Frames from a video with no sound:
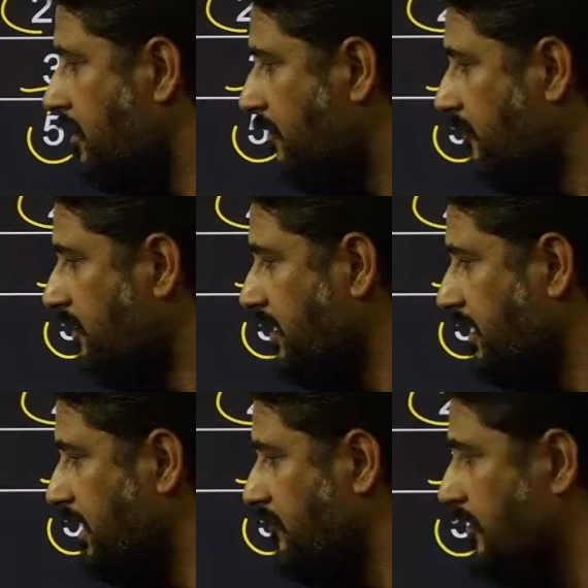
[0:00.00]
with the
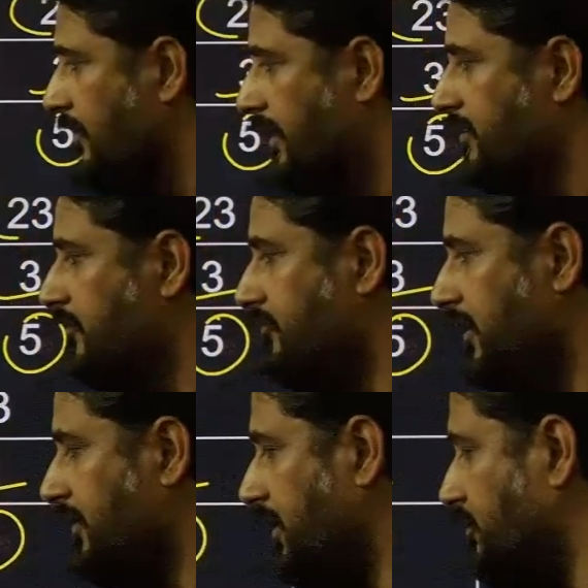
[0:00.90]
equal weightage of
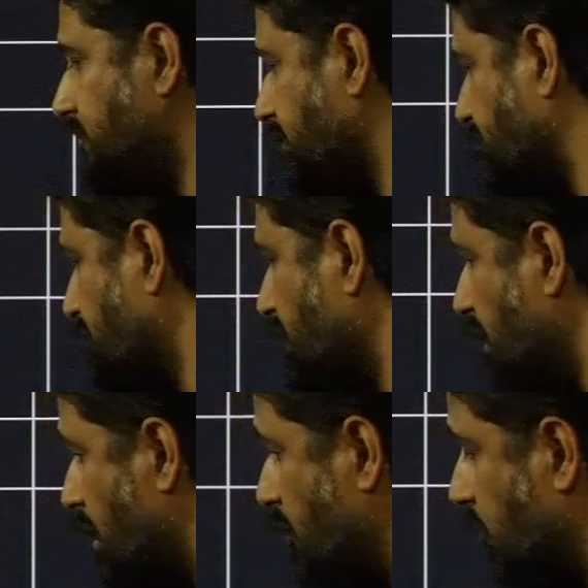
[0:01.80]
3 questions.
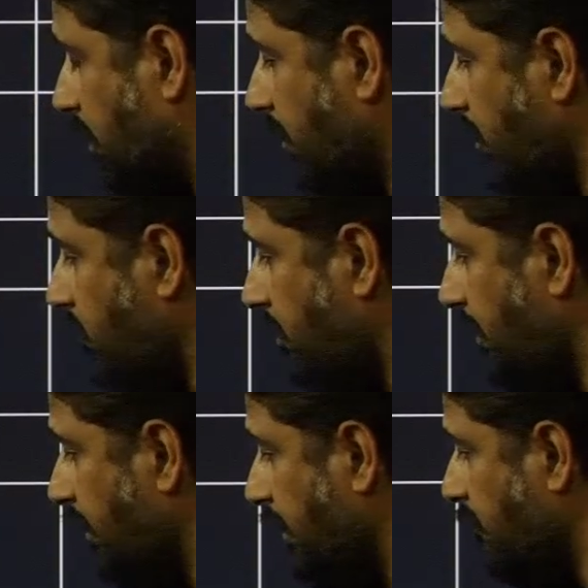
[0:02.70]
Coding
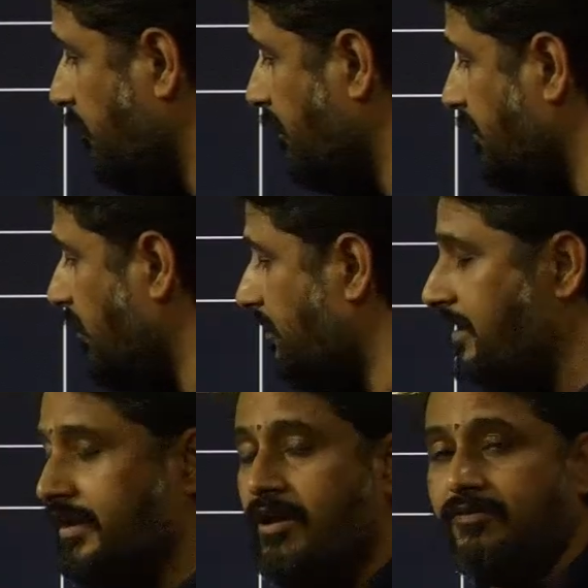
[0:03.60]
decoding in one slot
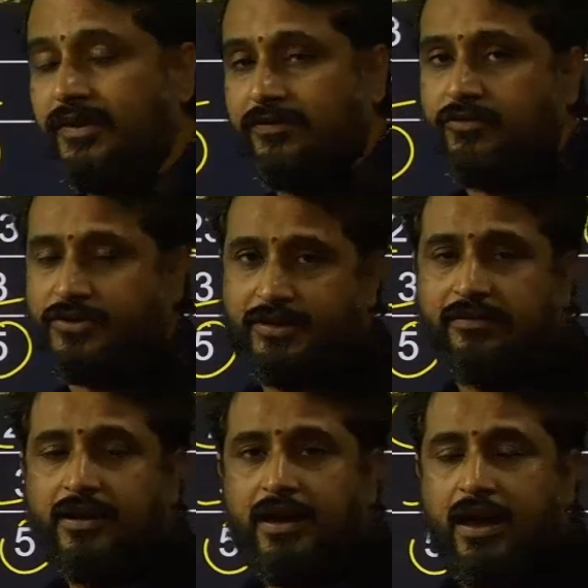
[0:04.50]
they gave 6 questions.
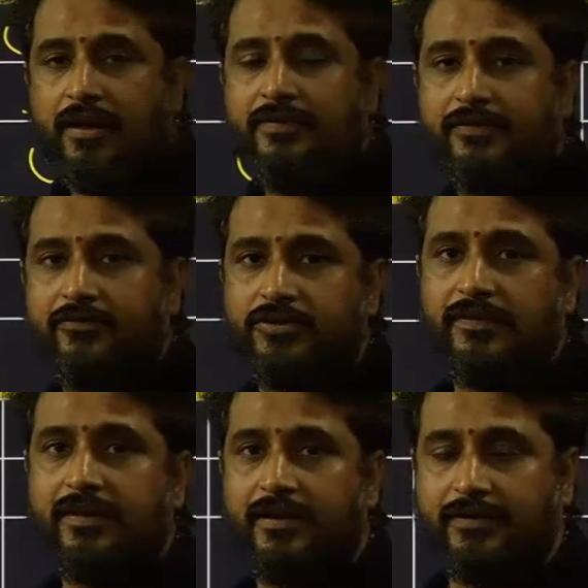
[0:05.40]
6
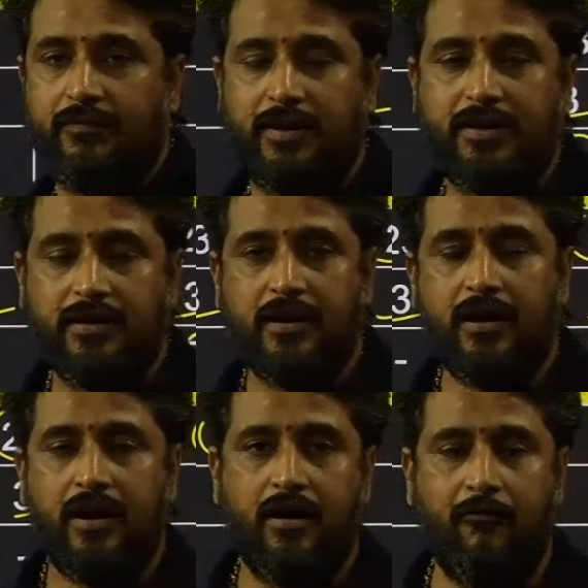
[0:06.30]
questions are nothing but
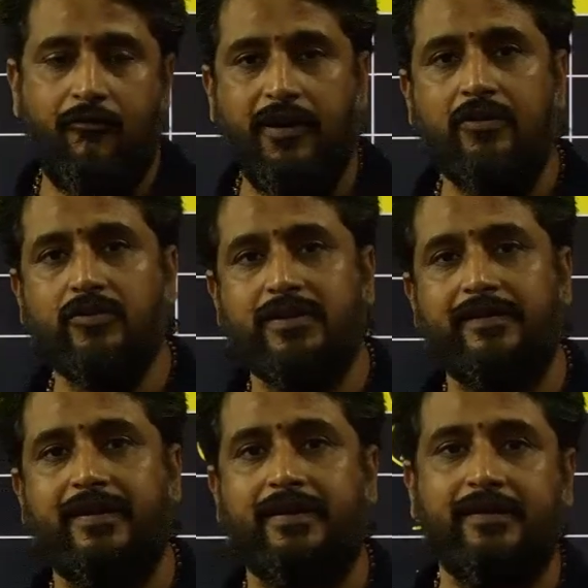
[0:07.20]
5 question
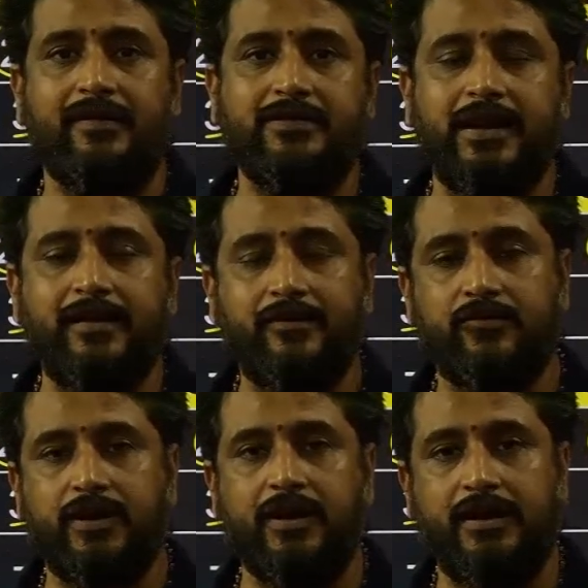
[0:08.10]
set is the Chinese
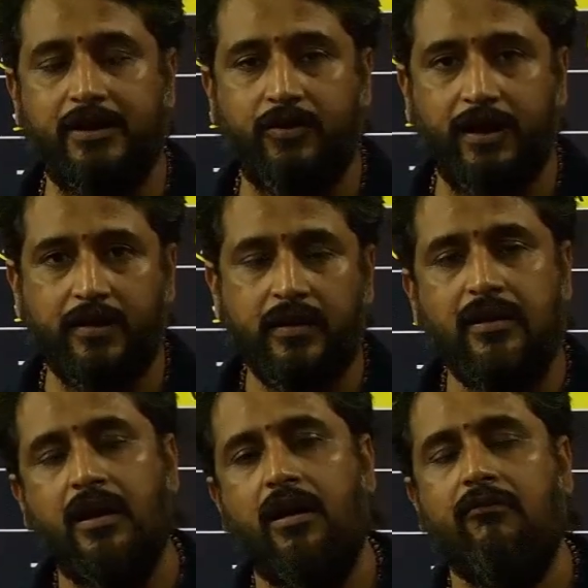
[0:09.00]
coding and decoding.
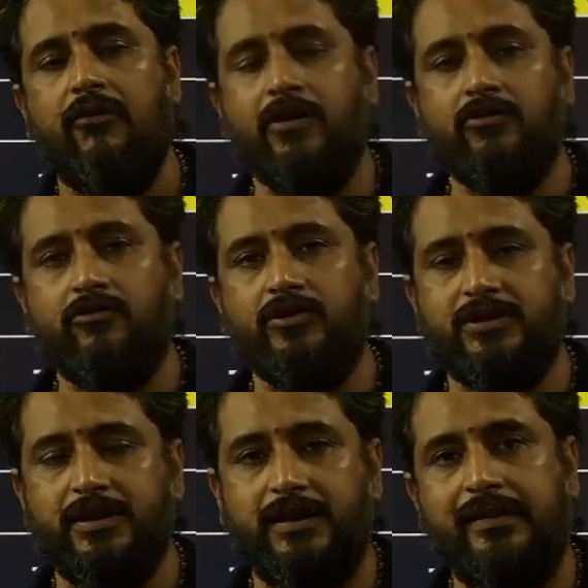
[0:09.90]
One
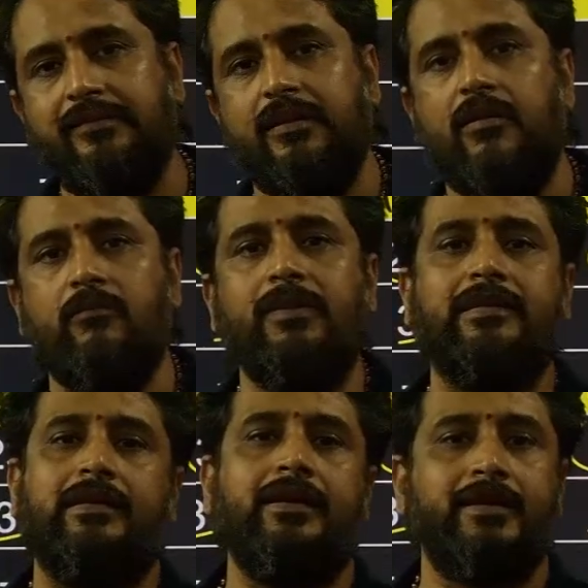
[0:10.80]
question is
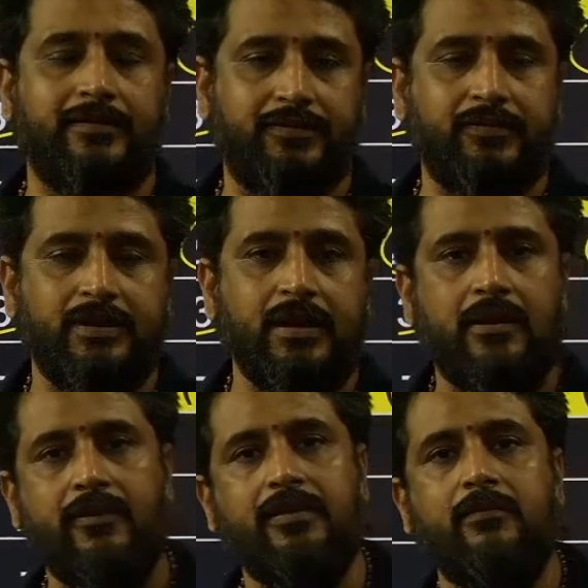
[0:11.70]
miscellaneous.
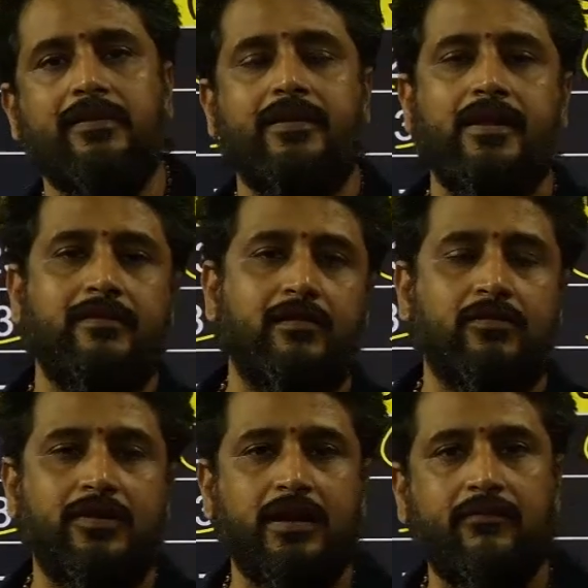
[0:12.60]
Even in the miscellaneous
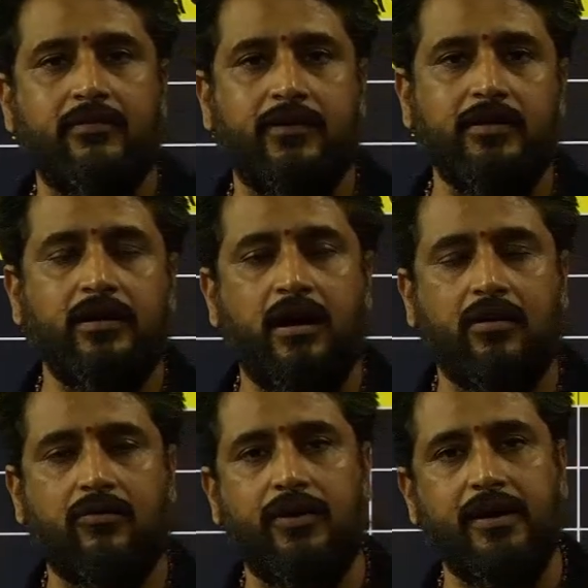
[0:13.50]
also they given one
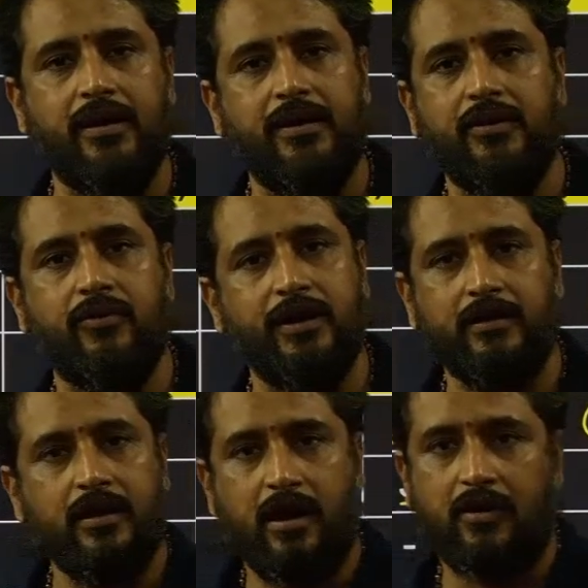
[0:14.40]
coding and decoding
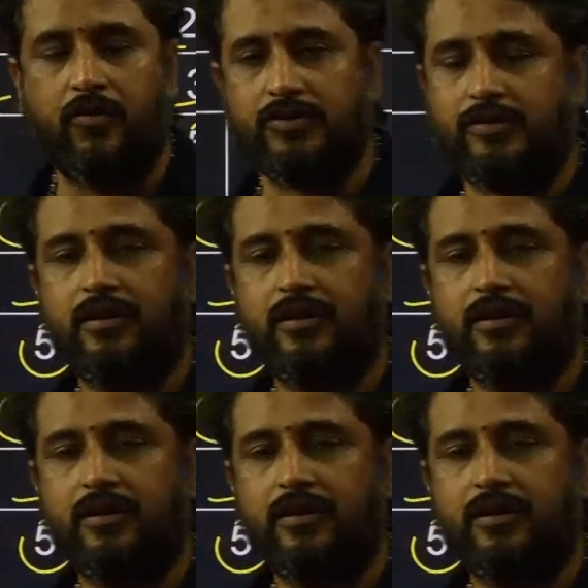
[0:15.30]
a question.